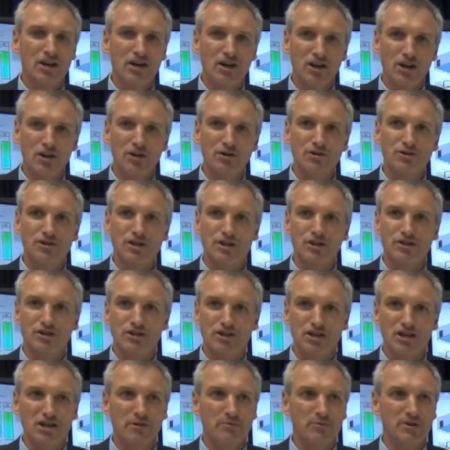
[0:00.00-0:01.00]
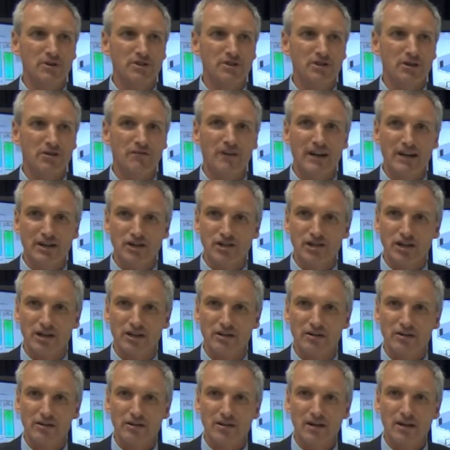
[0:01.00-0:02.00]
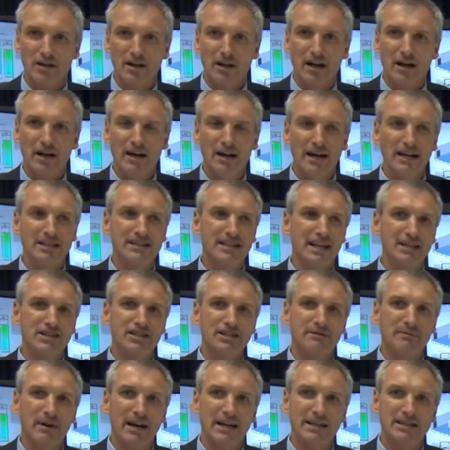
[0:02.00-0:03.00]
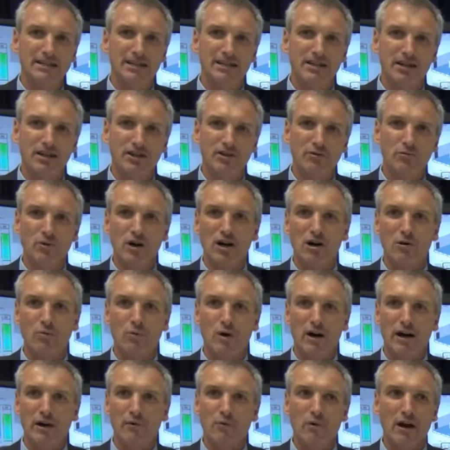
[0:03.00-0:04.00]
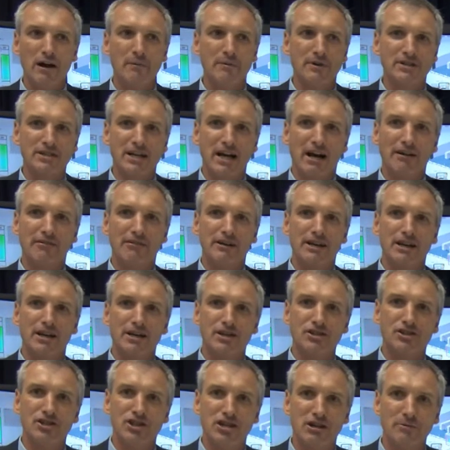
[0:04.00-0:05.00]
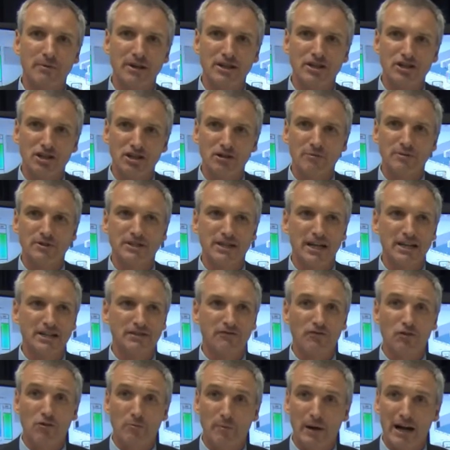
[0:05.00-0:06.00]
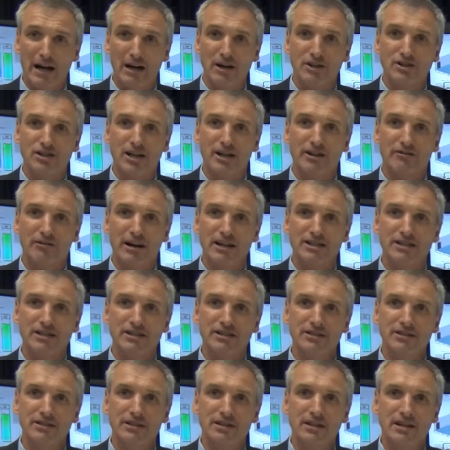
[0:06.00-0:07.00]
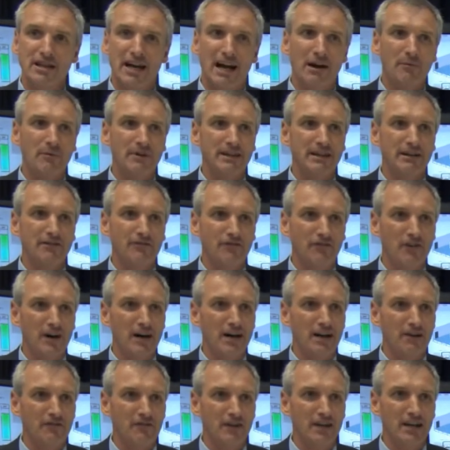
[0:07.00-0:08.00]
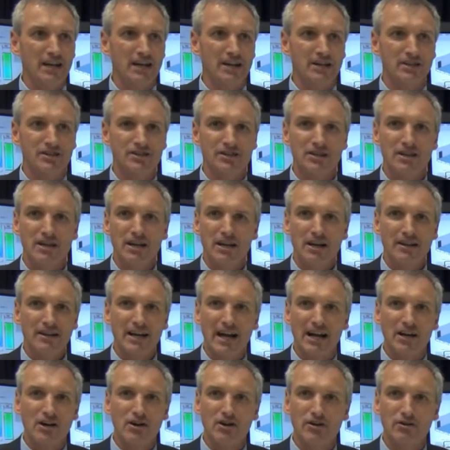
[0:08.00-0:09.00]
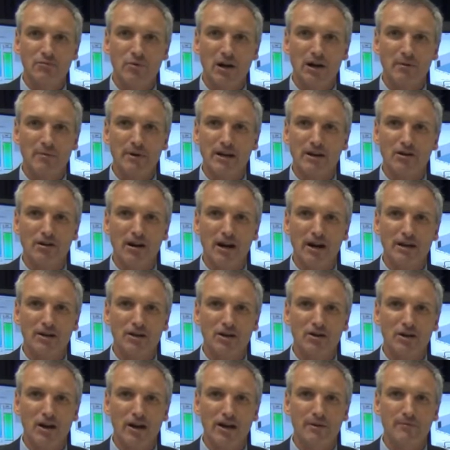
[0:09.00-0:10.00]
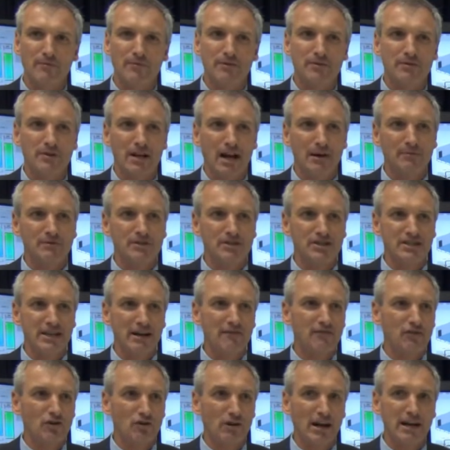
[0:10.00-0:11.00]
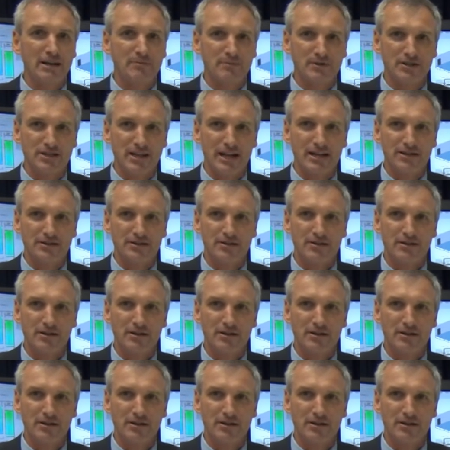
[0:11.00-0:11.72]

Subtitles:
huge consumers of energy. It's estimated that the World Wide Web is currently consuming 2% of all power generated, and within 5 years that could well be growing up to 7 or 8%.